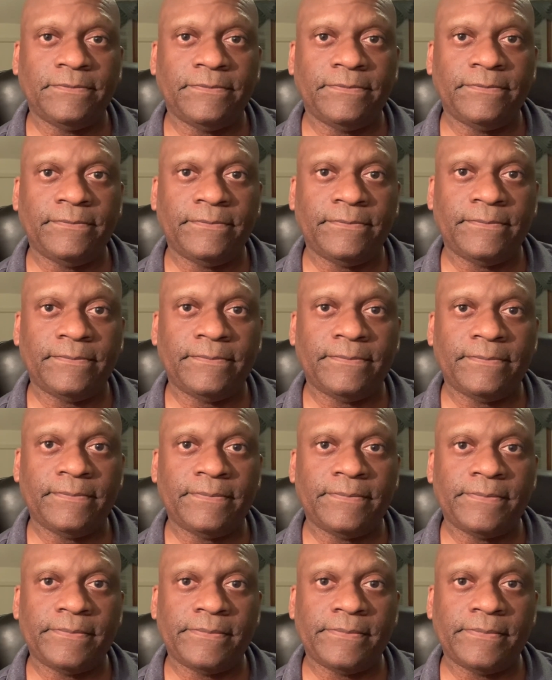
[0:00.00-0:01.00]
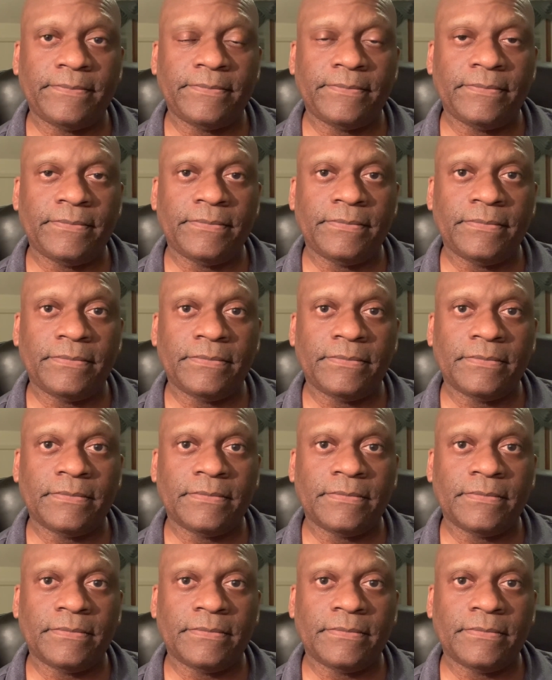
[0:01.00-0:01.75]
No one is speaking in this clip.